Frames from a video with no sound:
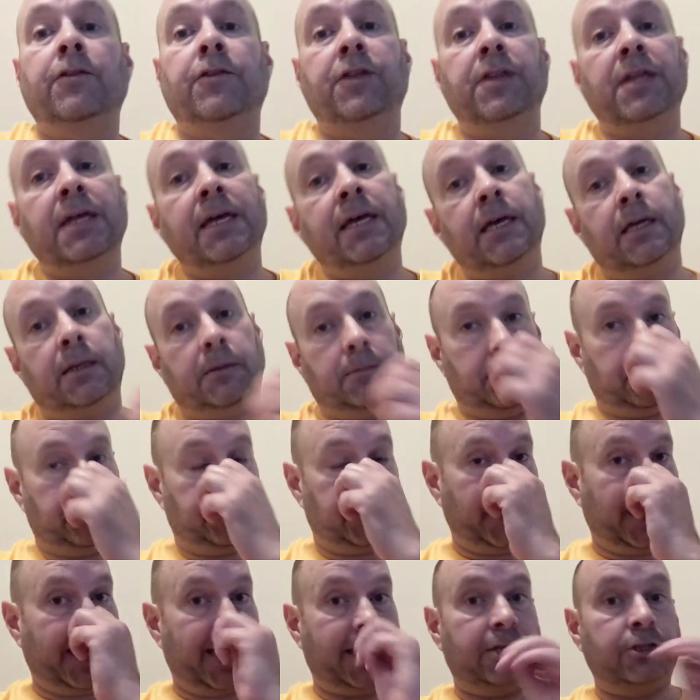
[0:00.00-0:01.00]
Then
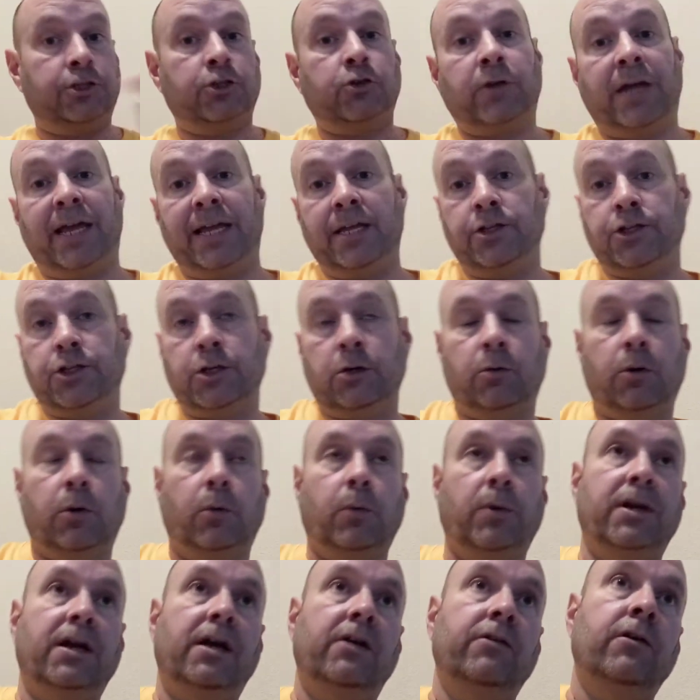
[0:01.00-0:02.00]
at a trade show or
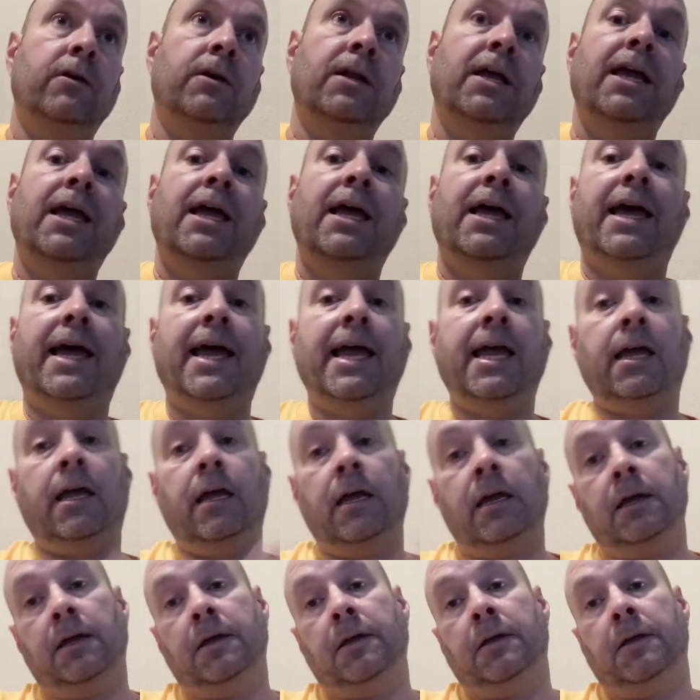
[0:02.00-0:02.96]
whatever, hey,